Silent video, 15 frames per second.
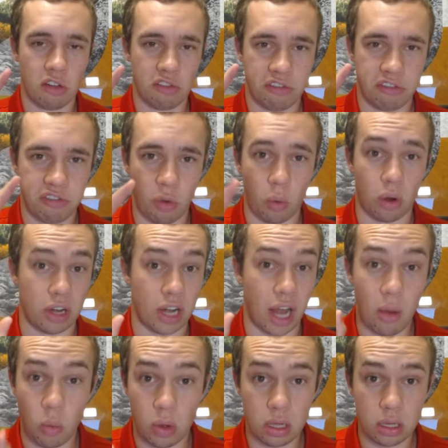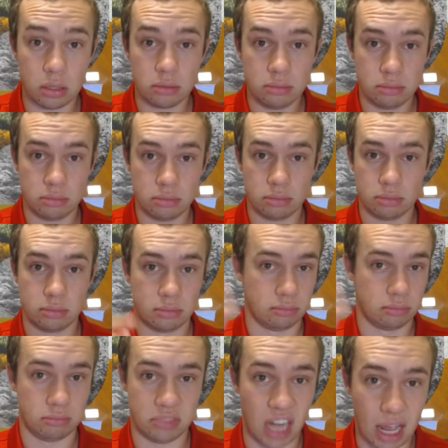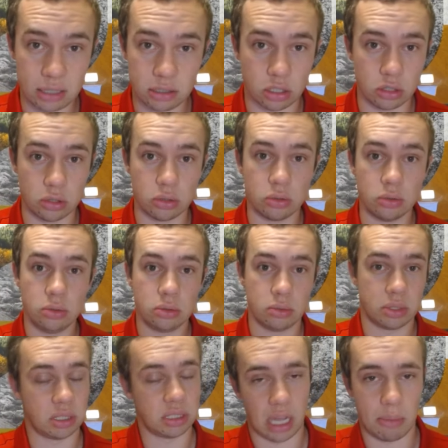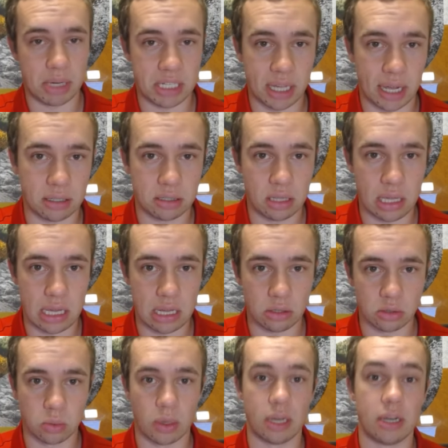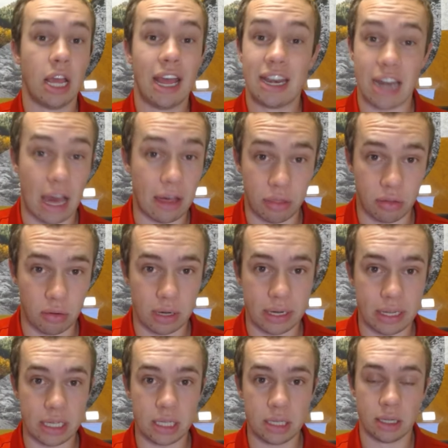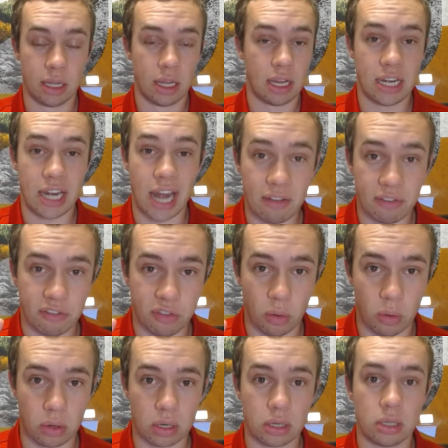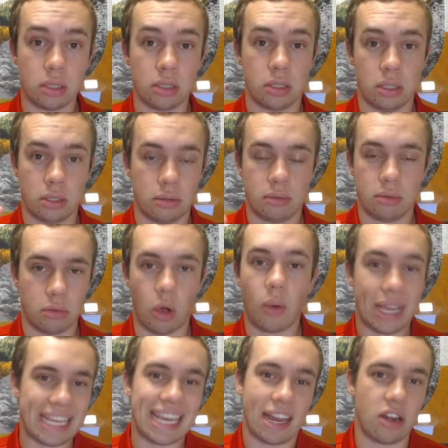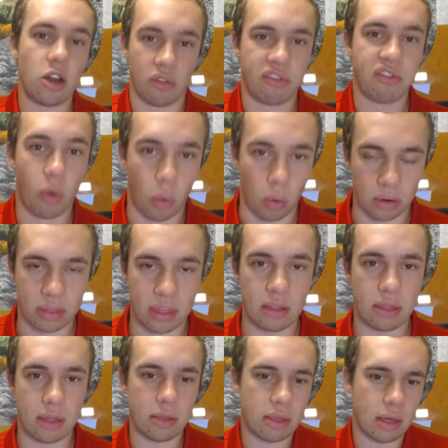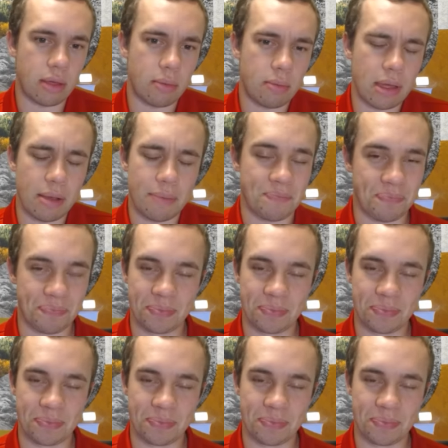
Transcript: Four, not one, not two, which is how many titles the Heatles won, not three, not four. Oh, wait, yeah, no, four. You